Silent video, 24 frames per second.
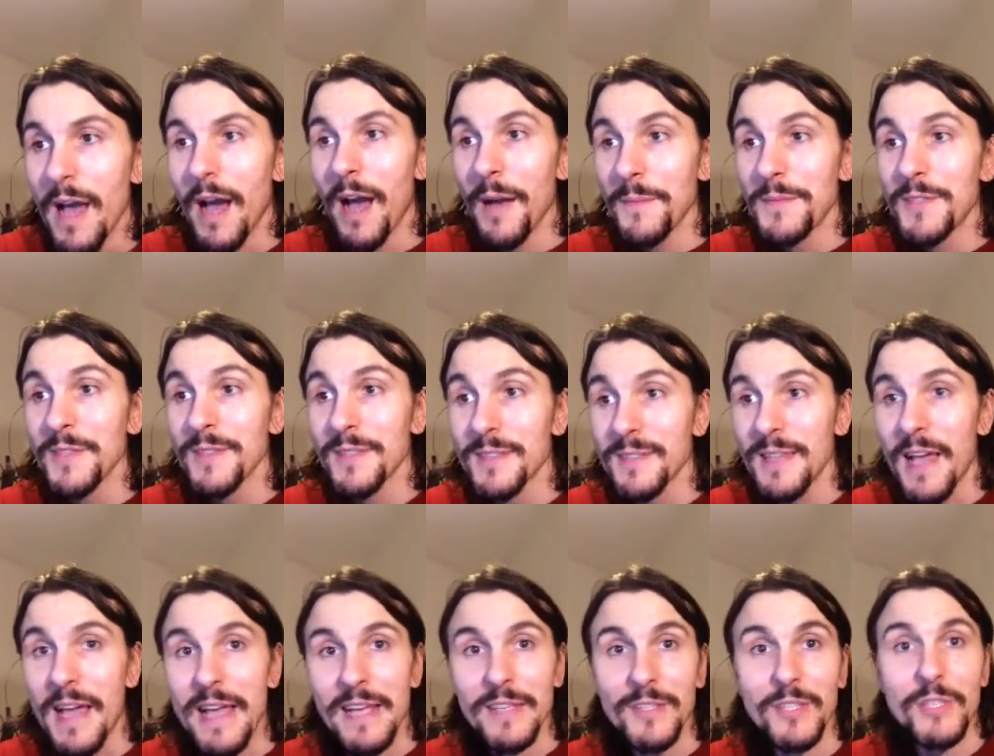I'm just
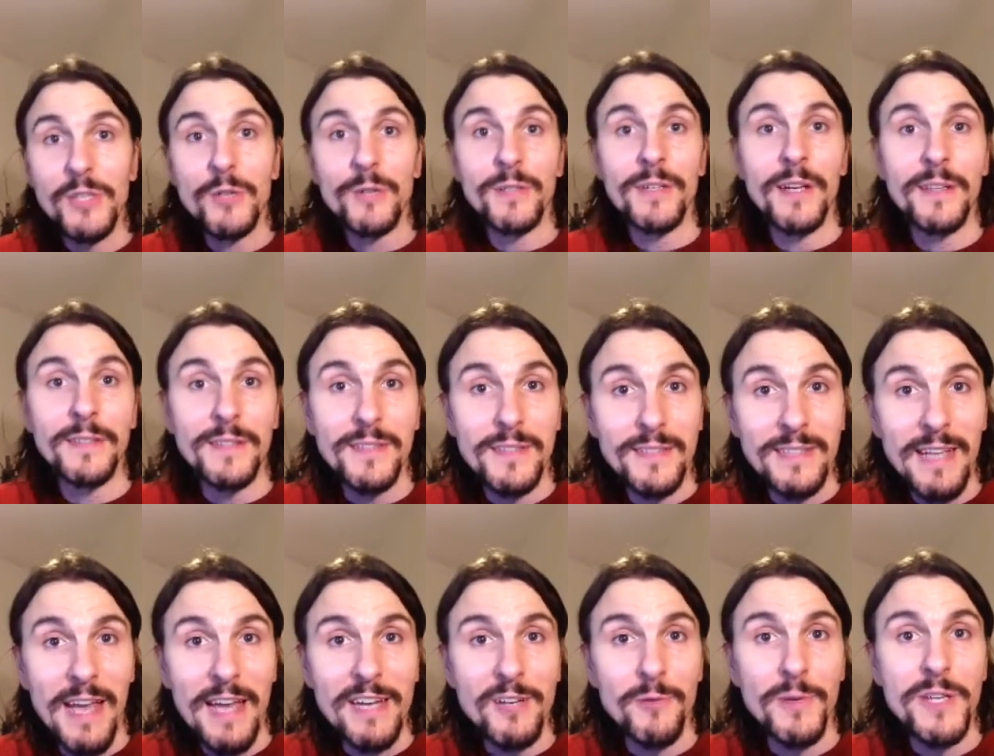saying that you can
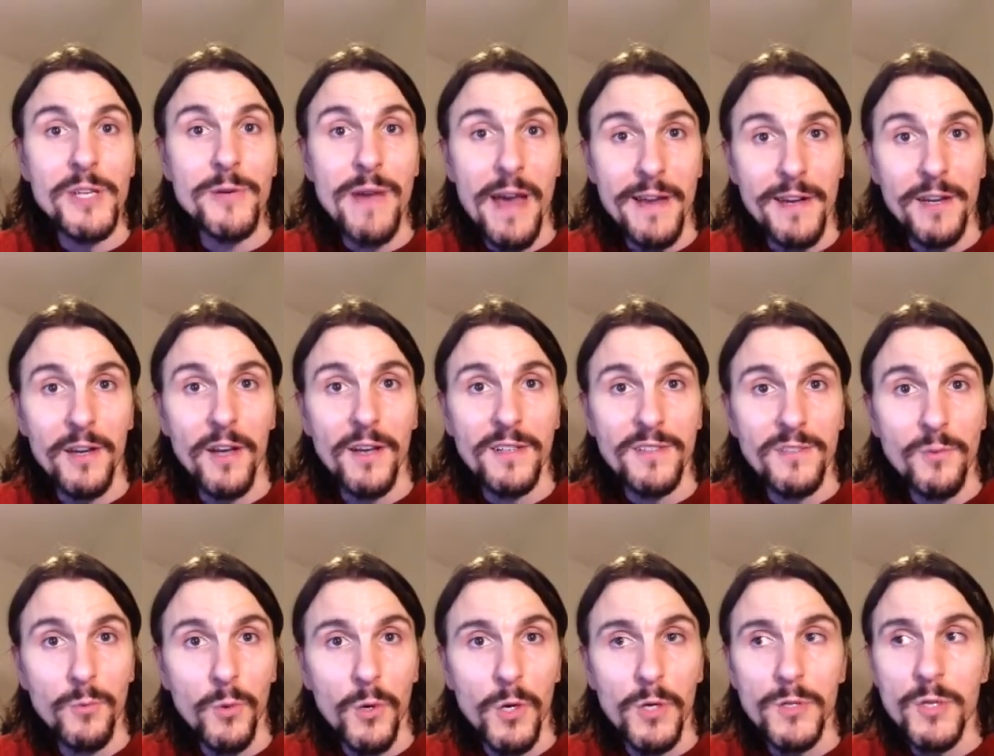understand when you analyze the
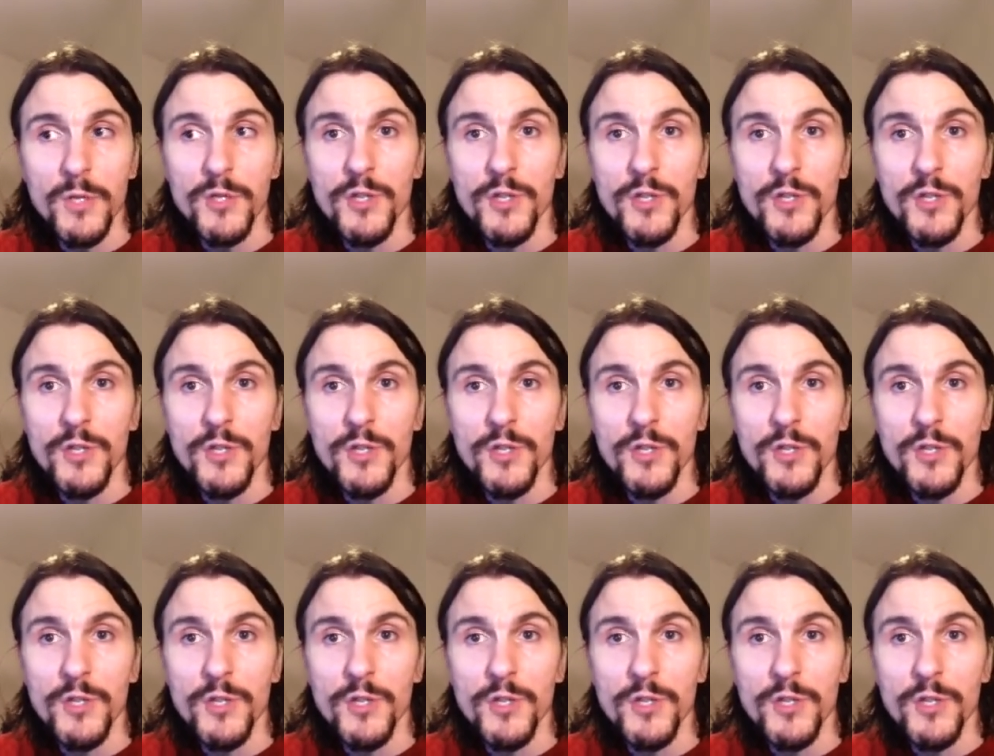word.